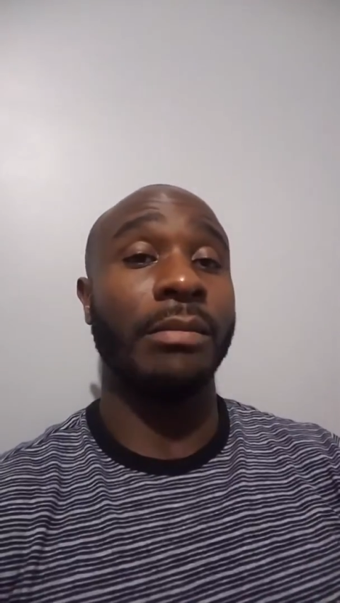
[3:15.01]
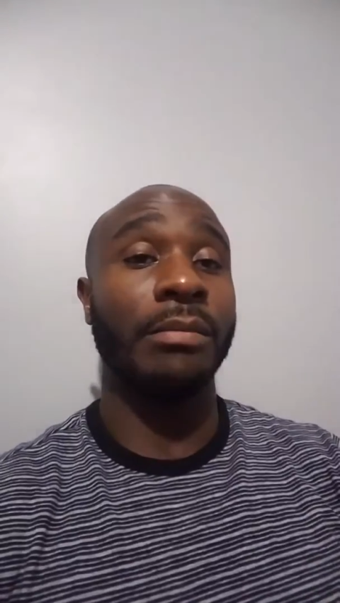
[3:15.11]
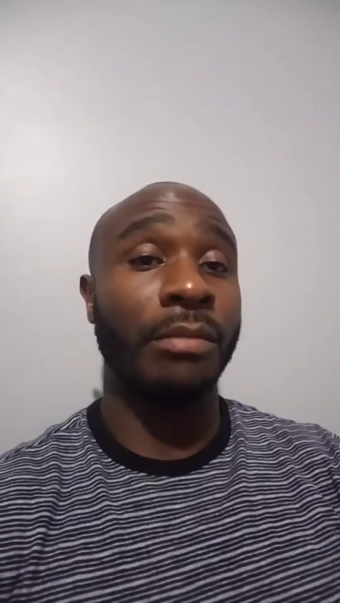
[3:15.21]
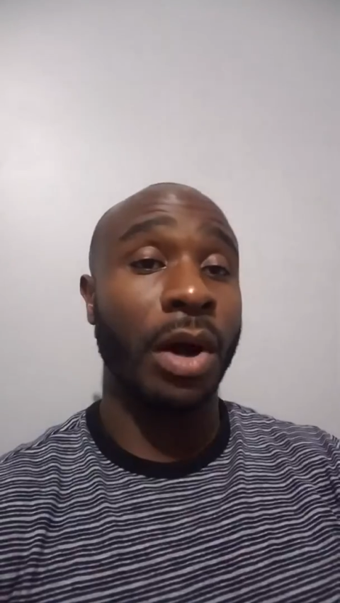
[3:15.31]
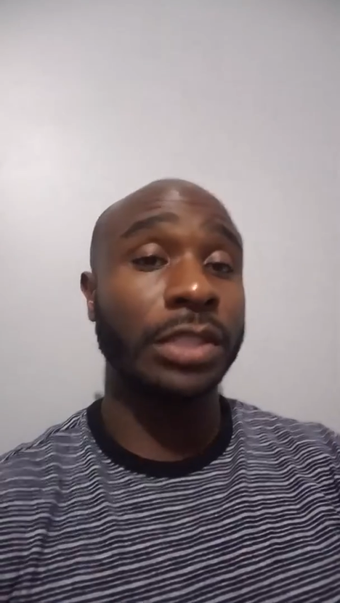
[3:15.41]

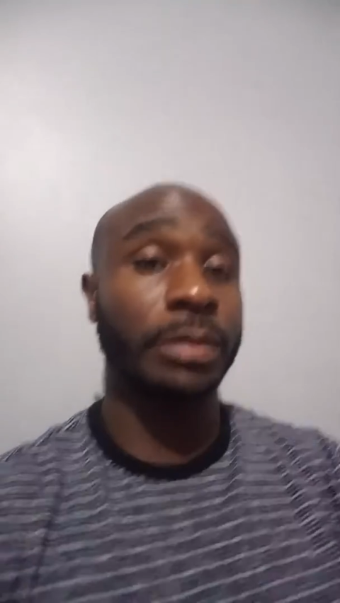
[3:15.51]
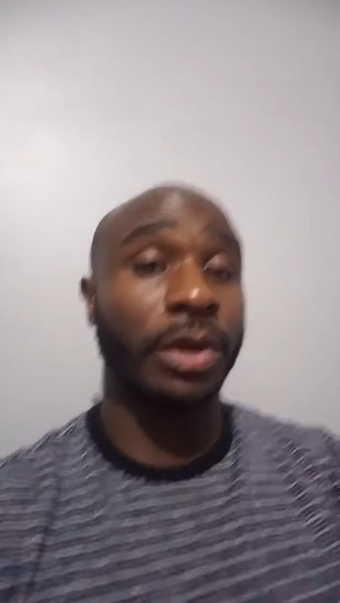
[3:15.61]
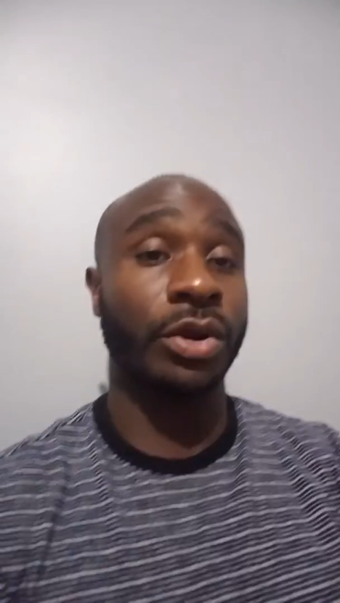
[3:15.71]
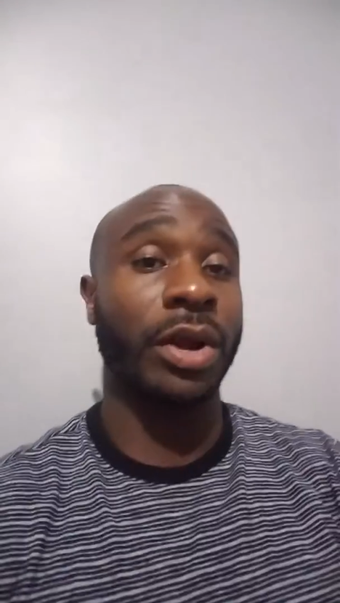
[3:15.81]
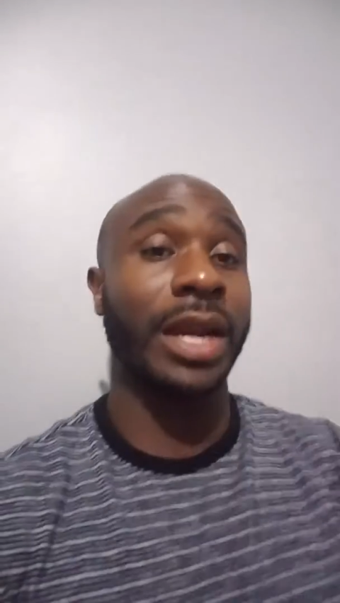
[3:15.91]
multiple
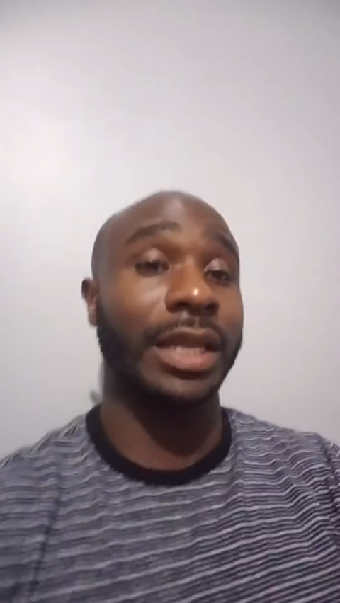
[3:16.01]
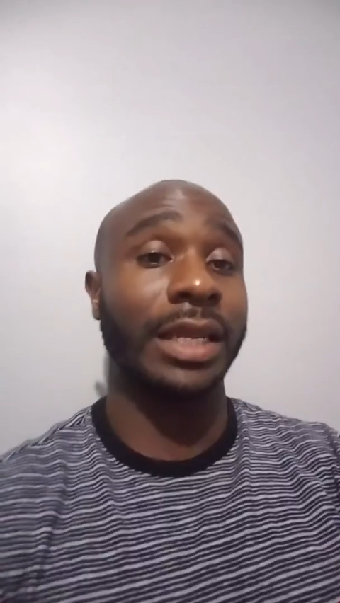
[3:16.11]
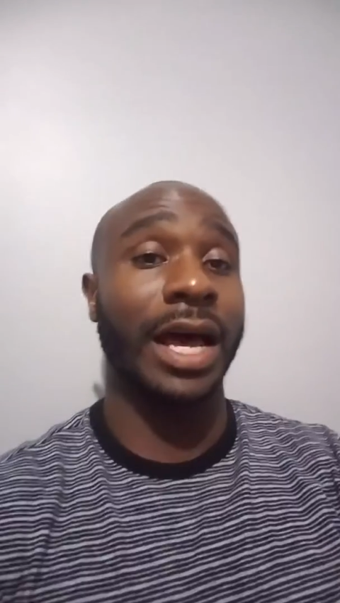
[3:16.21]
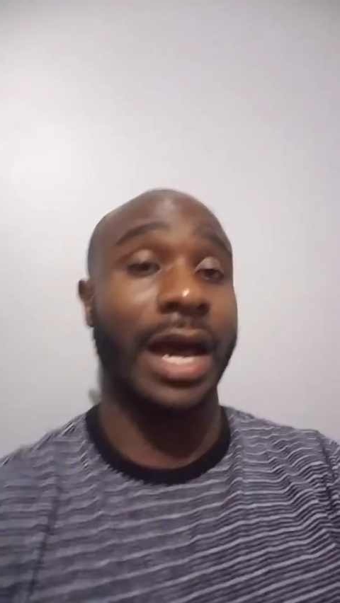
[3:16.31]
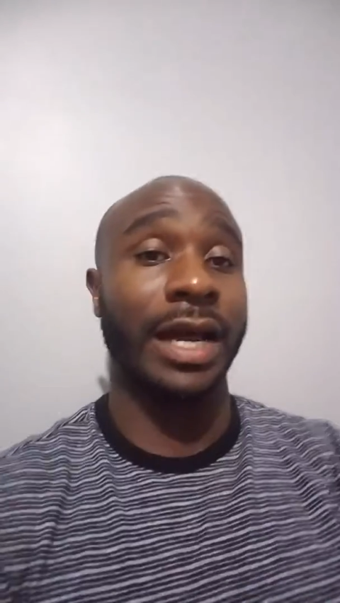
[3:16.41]
credit
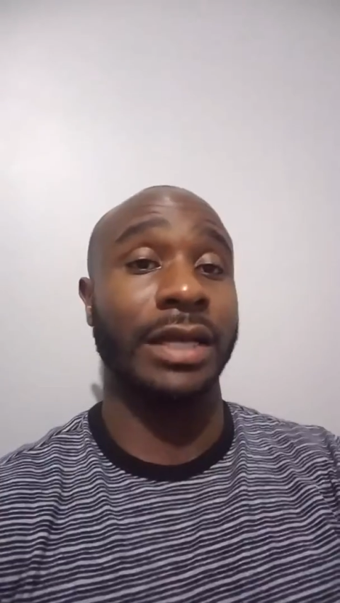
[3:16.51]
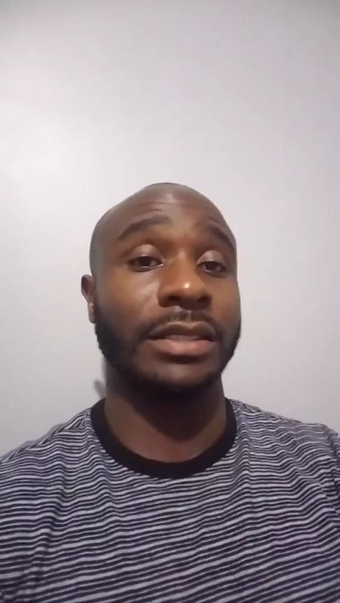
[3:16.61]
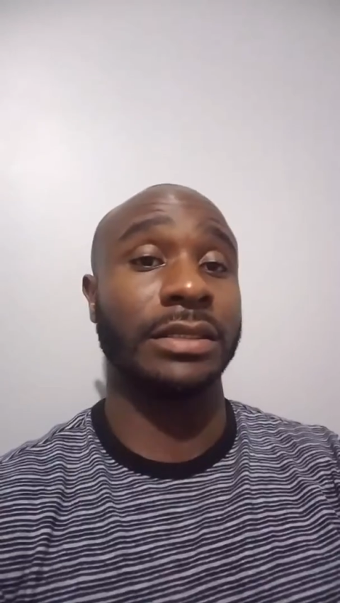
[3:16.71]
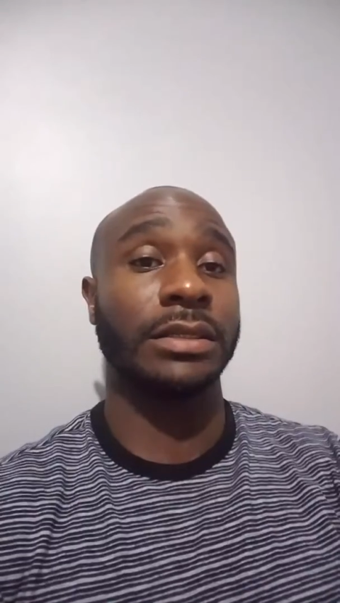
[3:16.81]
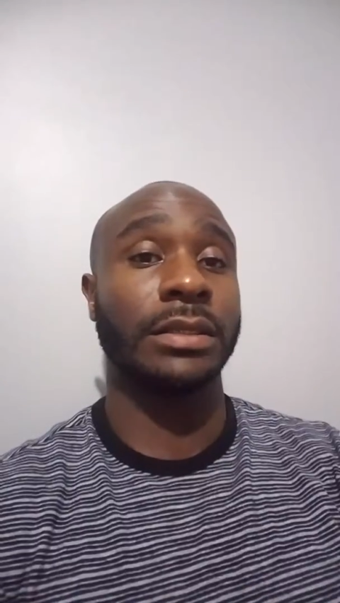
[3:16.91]

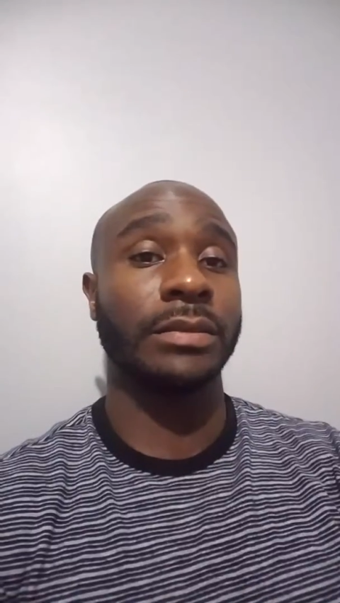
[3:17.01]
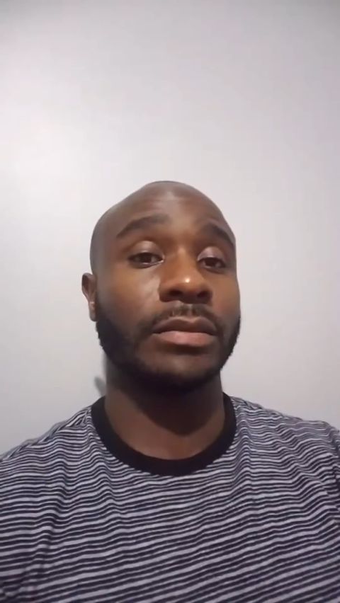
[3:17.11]
lines